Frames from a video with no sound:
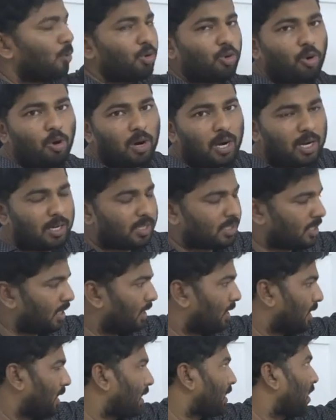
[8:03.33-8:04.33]
coiled
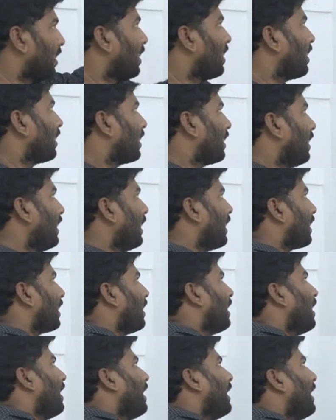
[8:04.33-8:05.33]
structure. Clear?
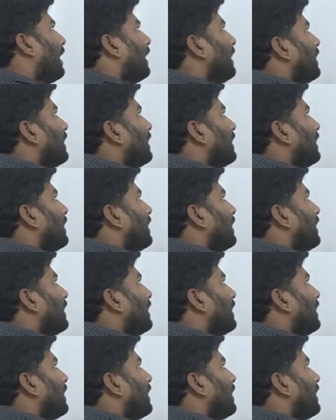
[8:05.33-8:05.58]
It